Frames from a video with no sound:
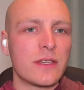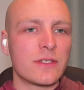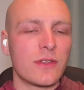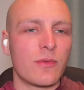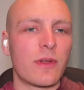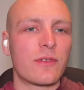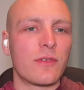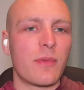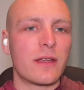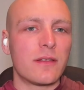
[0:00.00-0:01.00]
so you want to
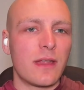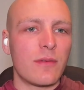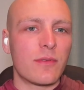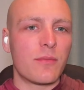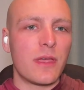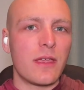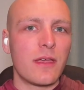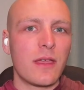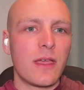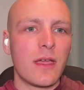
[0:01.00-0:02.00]
meditate with me,
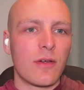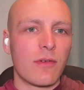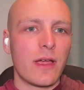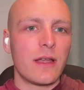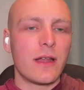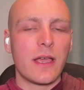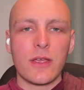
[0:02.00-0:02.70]
right?